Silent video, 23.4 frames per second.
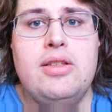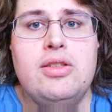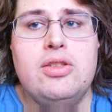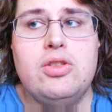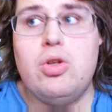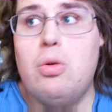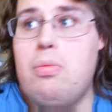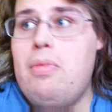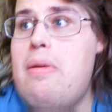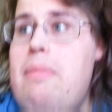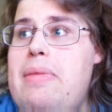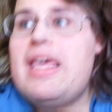
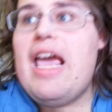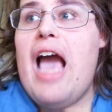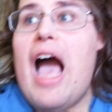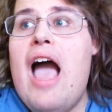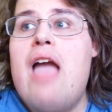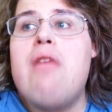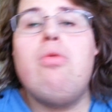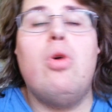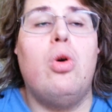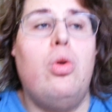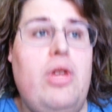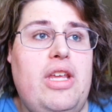So maybe
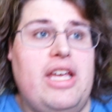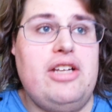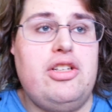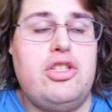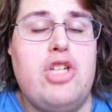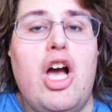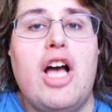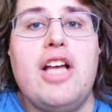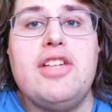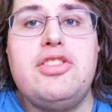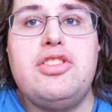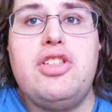I won't get
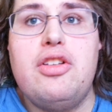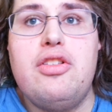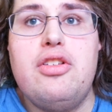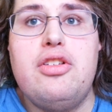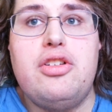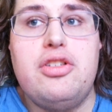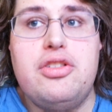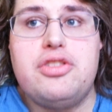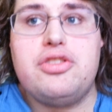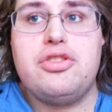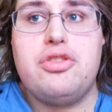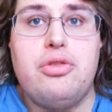tossed into
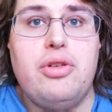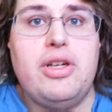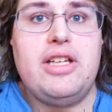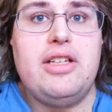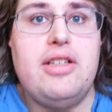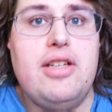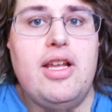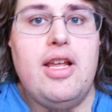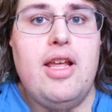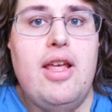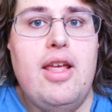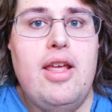the street.